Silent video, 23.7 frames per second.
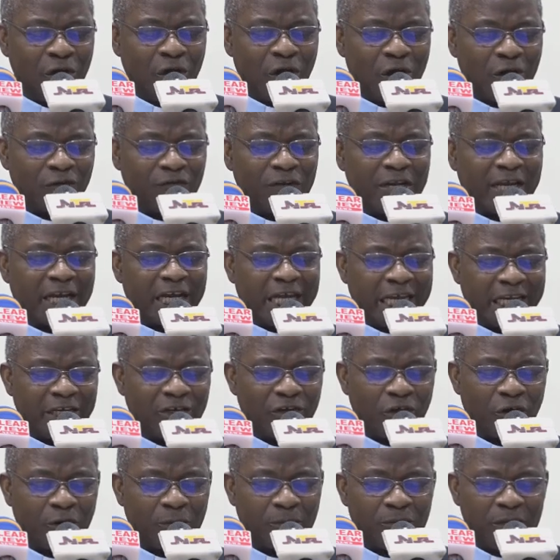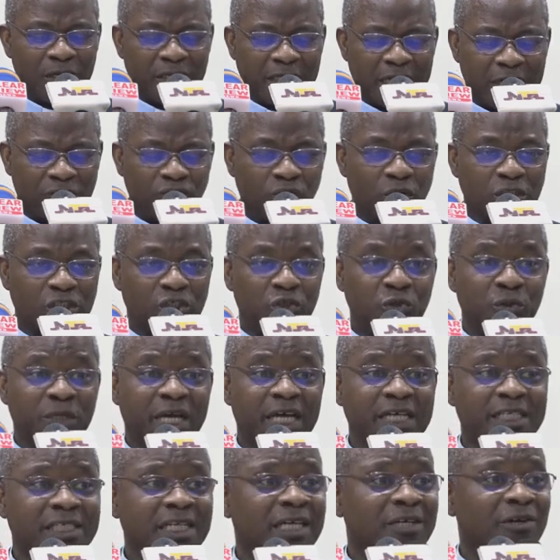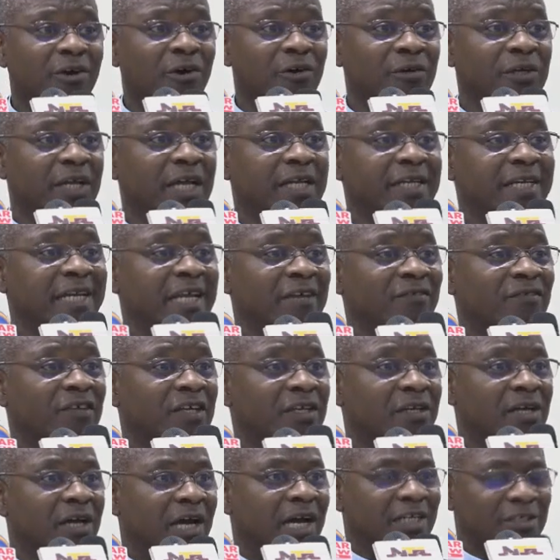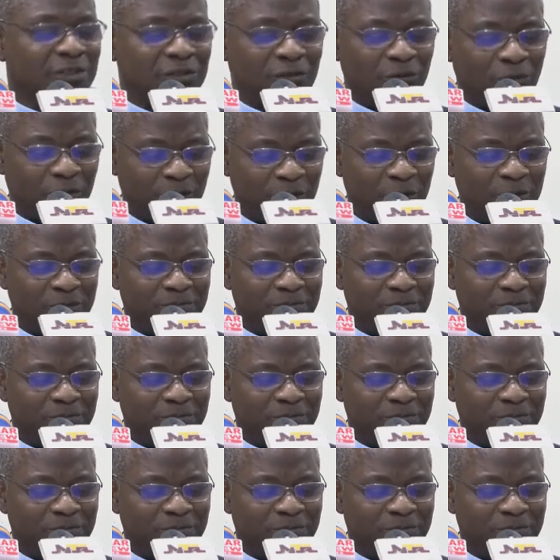of the kingdom that was united under David and Solomon.